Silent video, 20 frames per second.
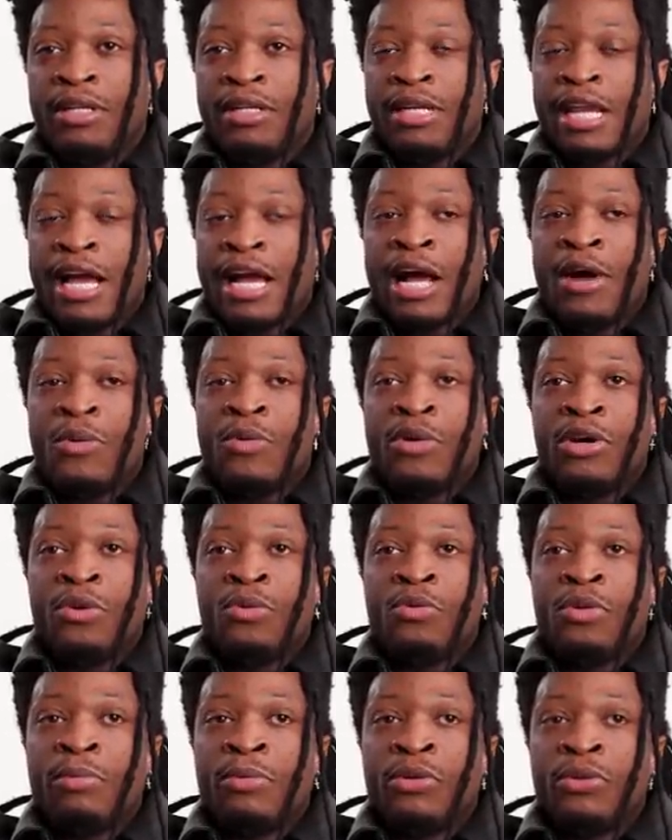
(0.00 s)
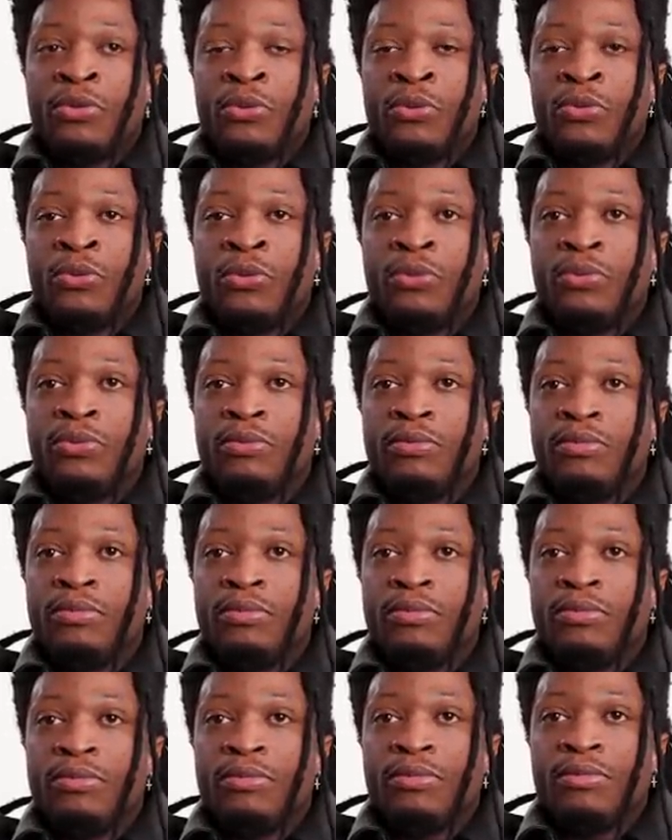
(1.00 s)
Like I want a woman who,
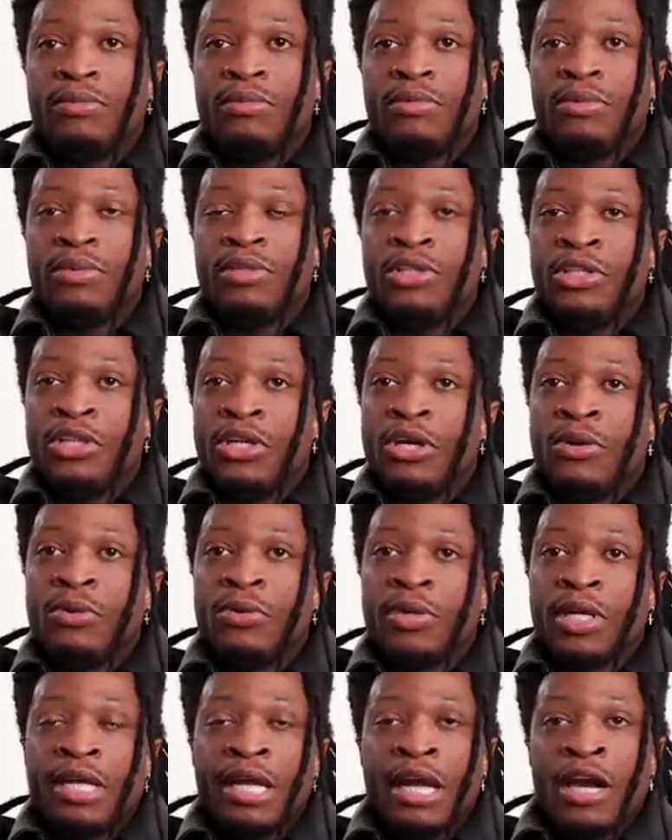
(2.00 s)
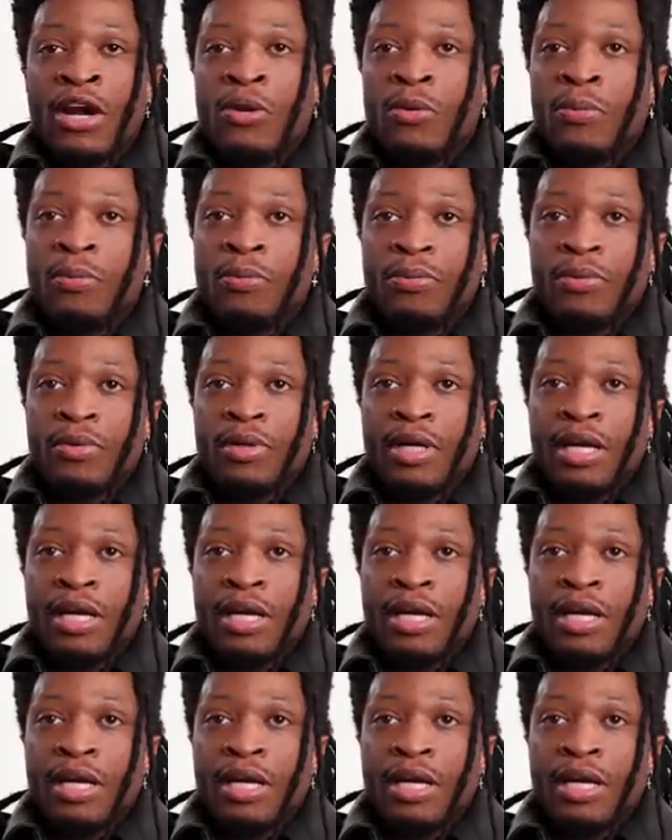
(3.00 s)
you know, can help.